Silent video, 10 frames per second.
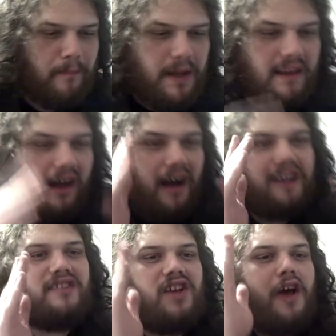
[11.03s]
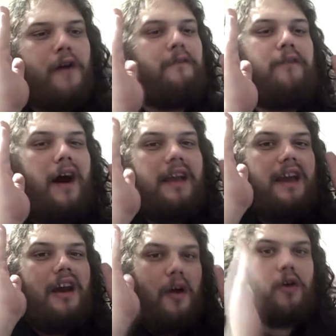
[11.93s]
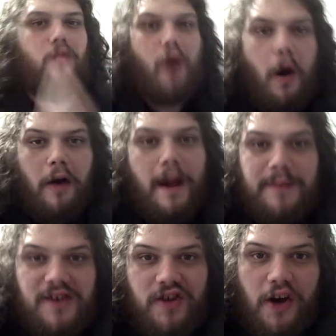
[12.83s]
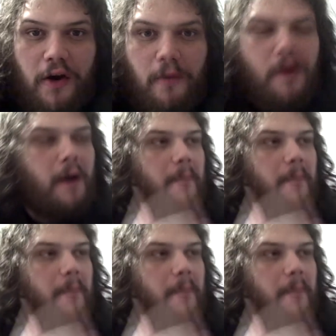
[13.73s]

Because fucking grown-ups 2